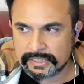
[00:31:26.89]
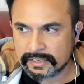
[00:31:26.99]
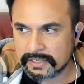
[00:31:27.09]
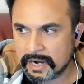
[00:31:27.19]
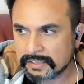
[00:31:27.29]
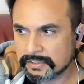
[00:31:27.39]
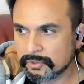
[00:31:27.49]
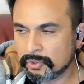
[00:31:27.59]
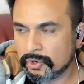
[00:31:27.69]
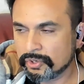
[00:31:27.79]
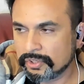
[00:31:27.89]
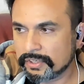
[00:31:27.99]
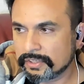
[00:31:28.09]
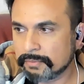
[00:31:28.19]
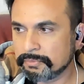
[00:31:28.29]
They're not no
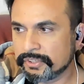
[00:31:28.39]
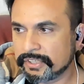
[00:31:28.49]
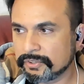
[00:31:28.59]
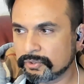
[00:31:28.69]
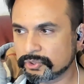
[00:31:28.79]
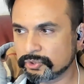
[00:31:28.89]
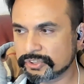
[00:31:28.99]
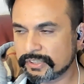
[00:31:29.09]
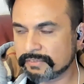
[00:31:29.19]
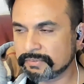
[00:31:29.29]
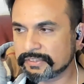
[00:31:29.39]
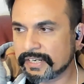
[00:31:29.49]
longer communicating on social networks.